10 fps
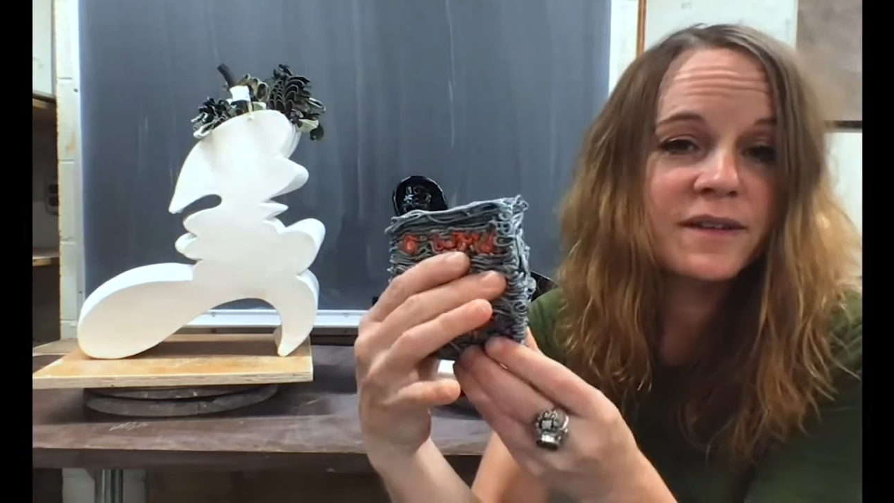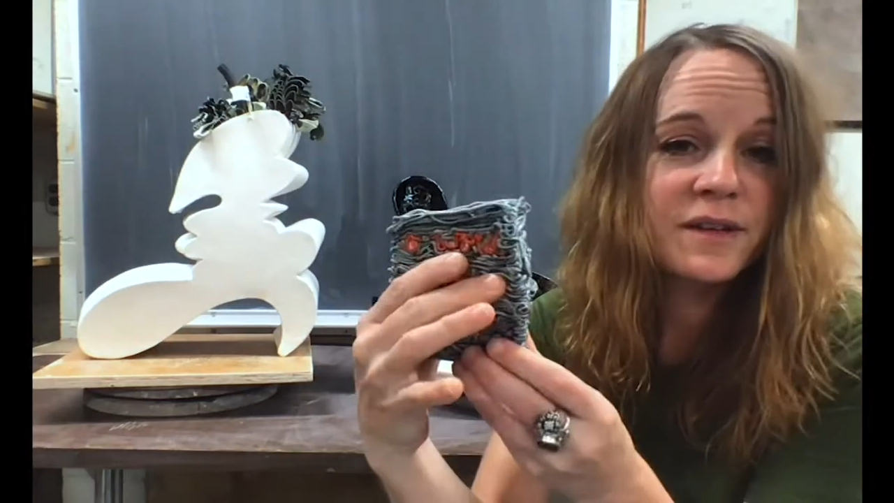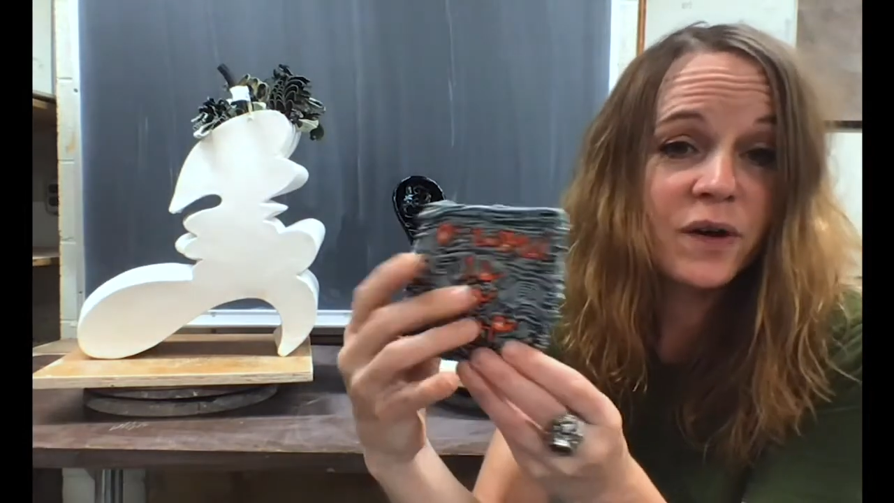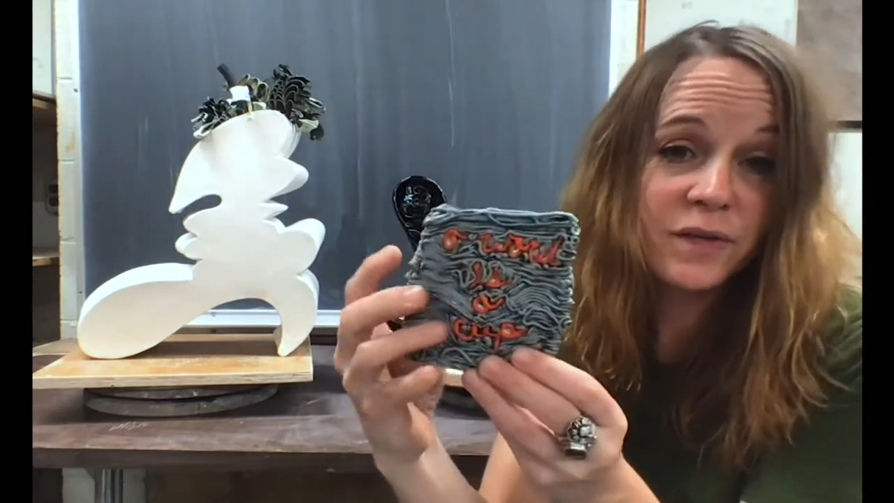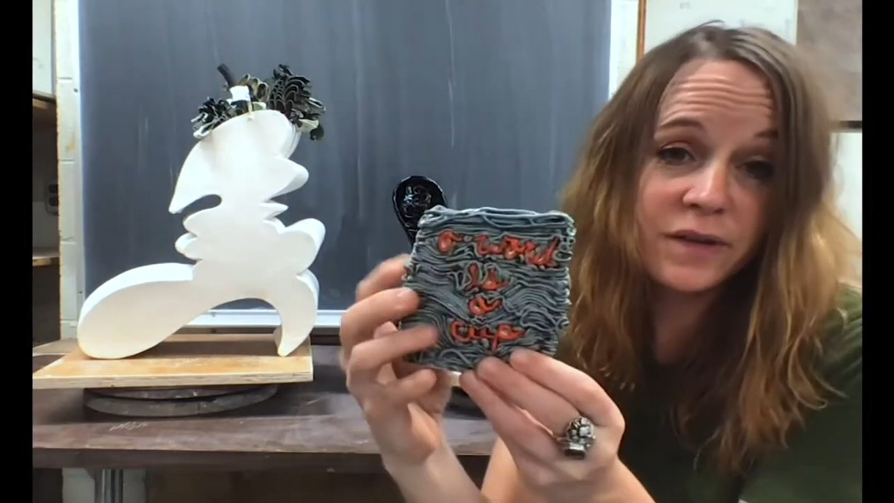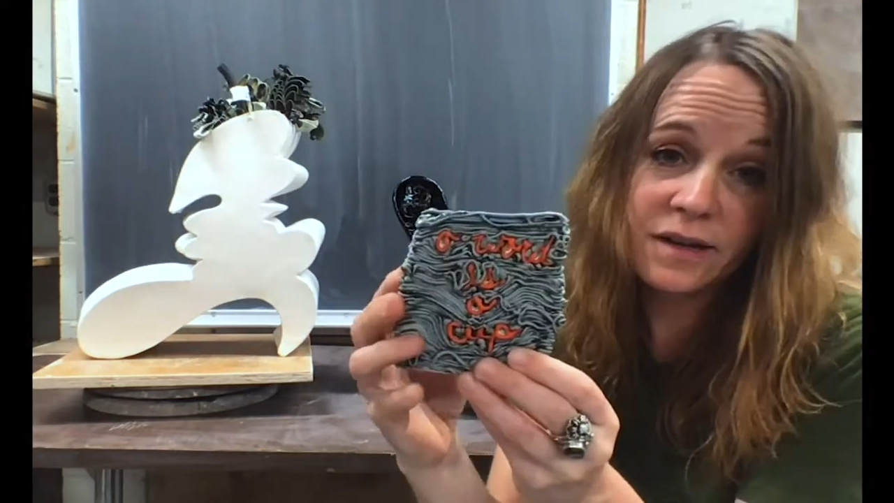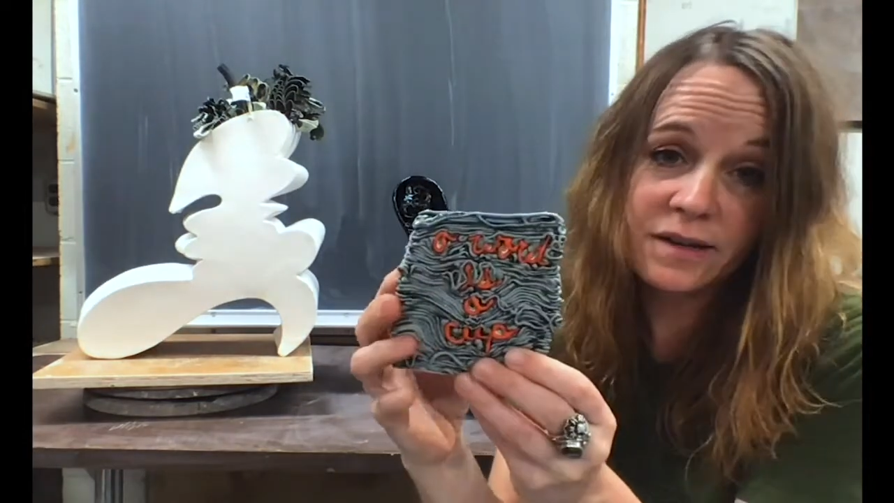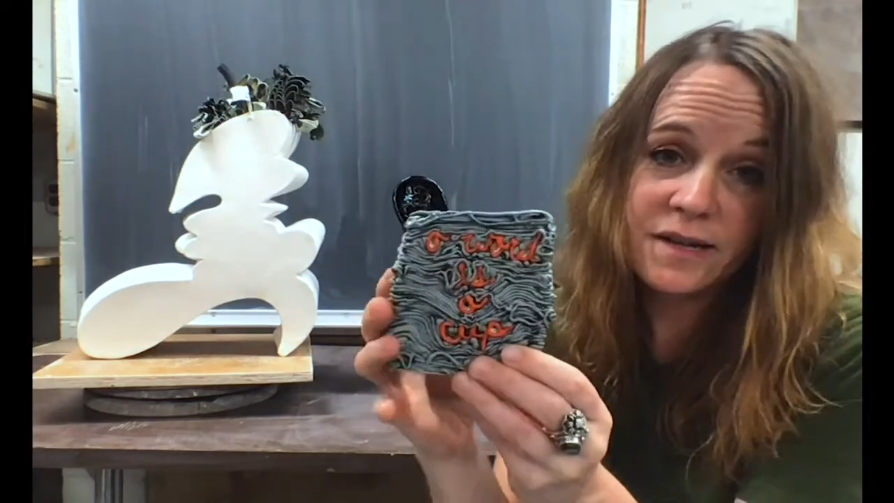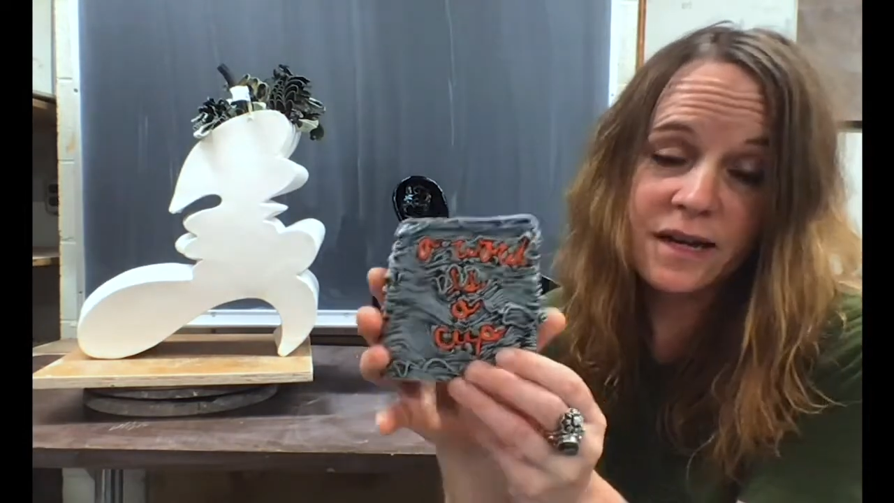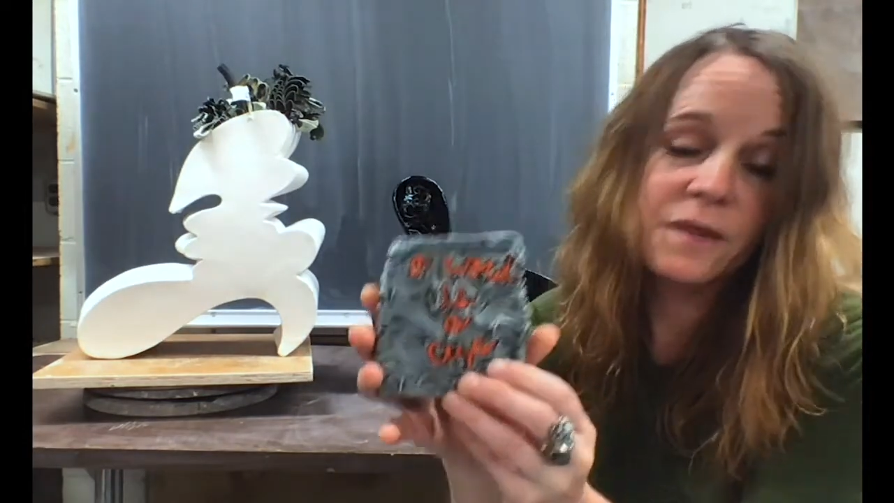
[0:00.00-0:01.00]
COVID
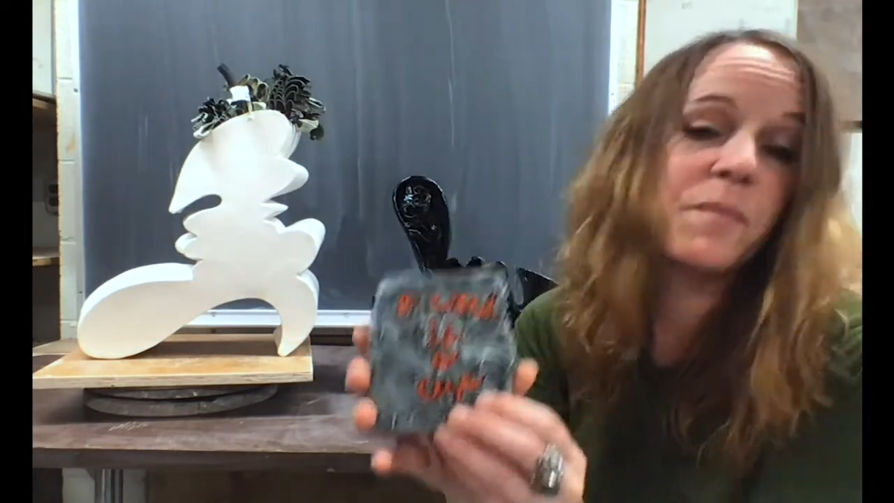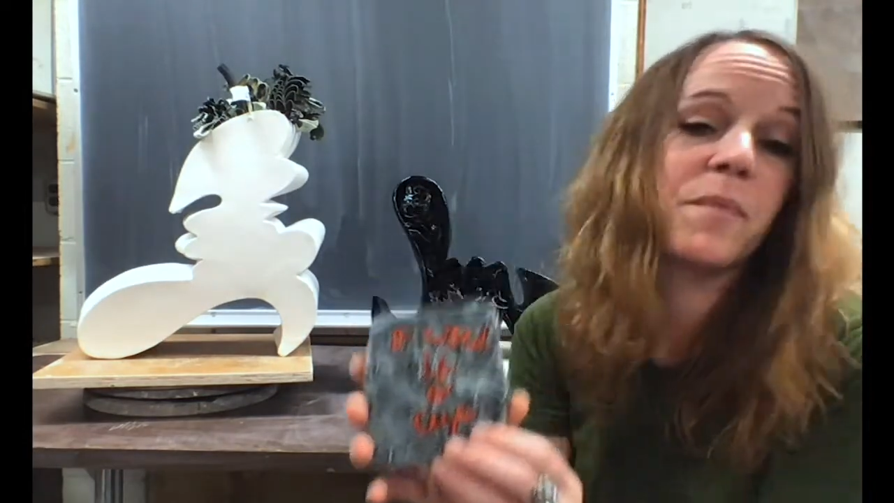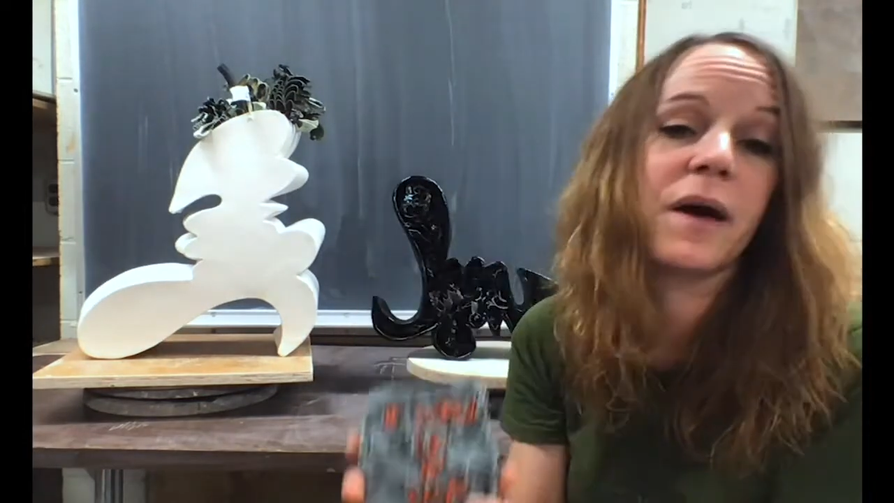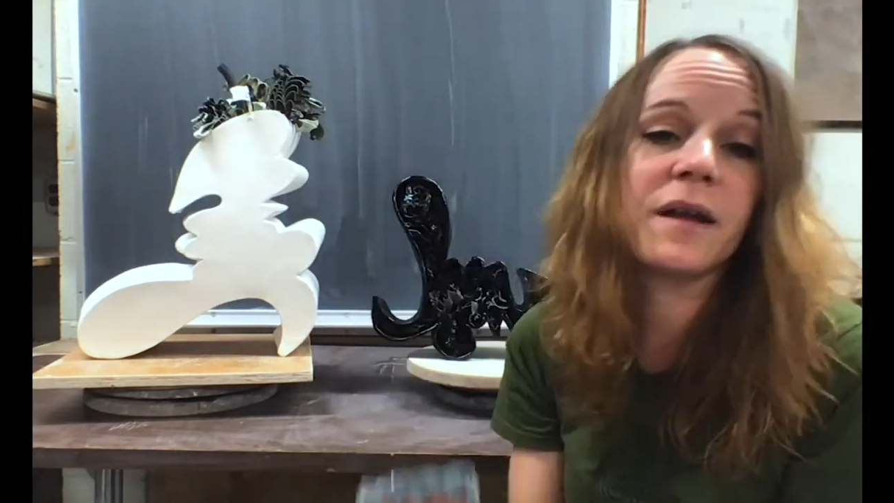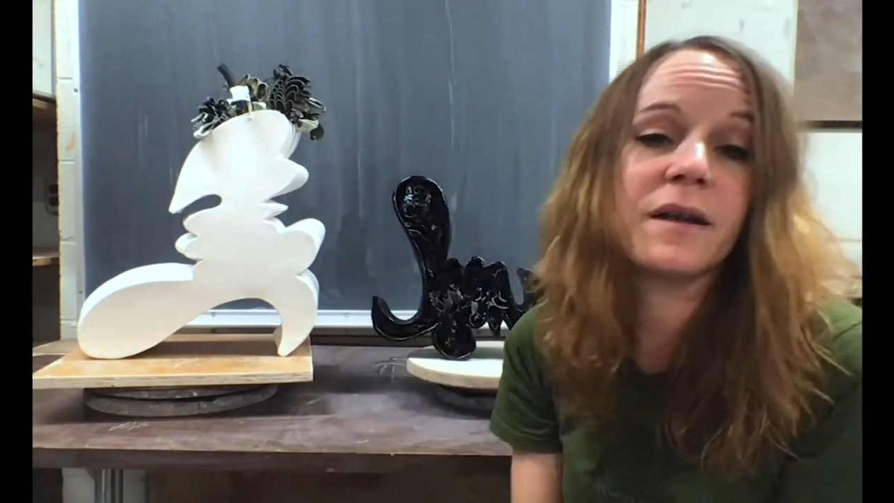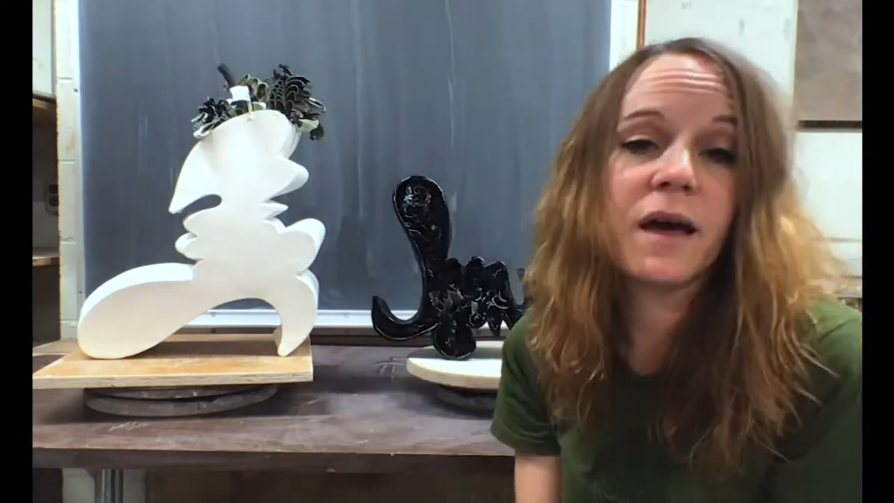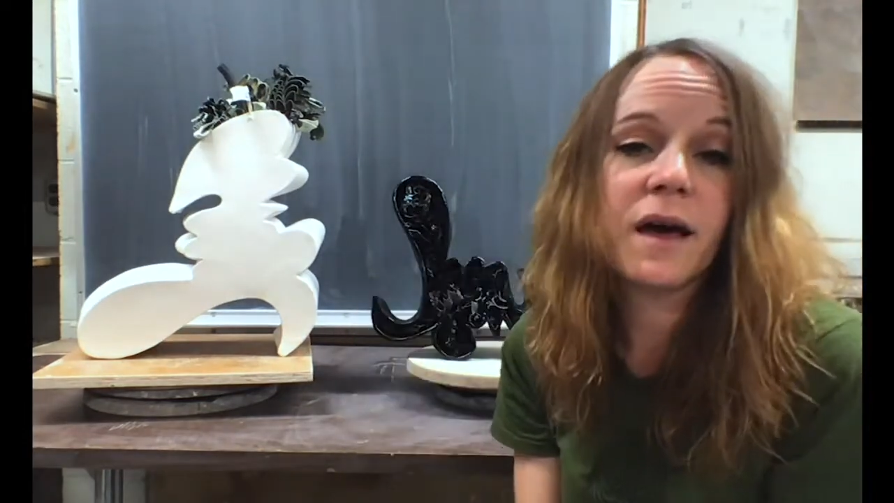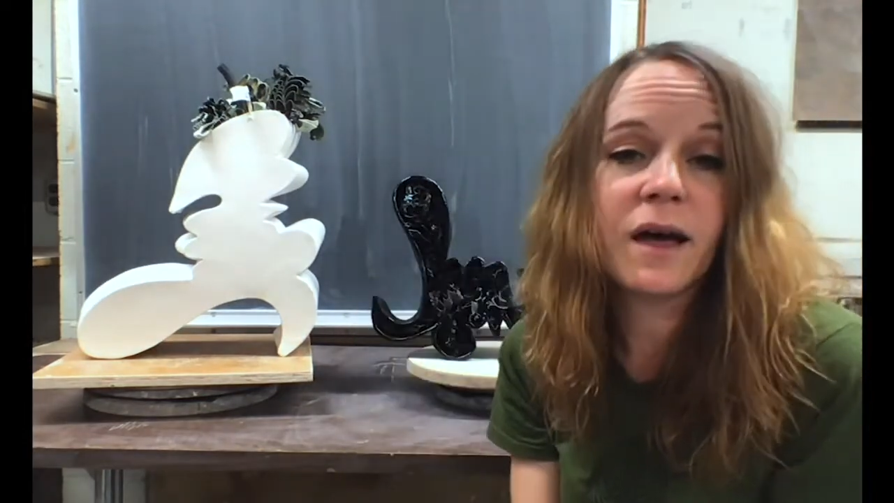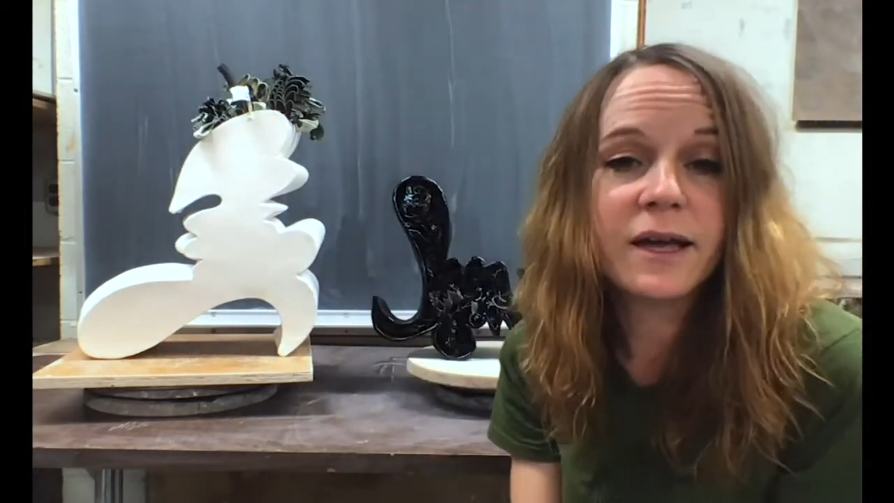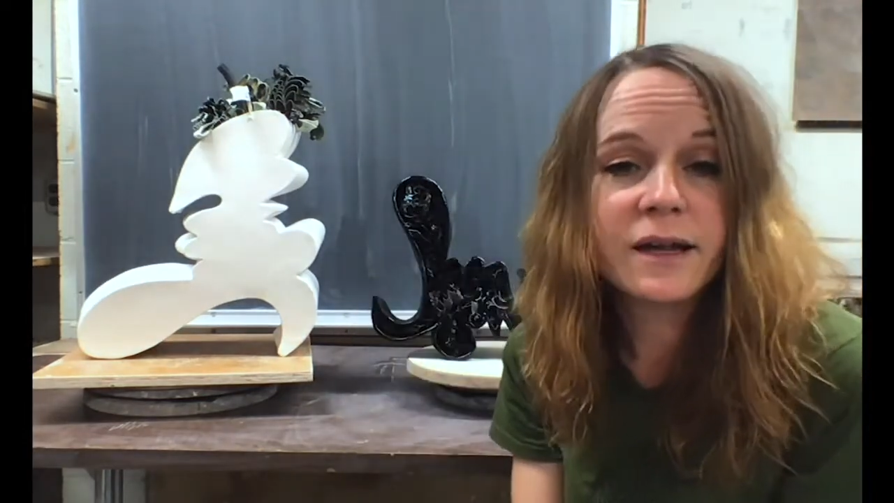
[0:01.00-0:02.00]
19, but uh,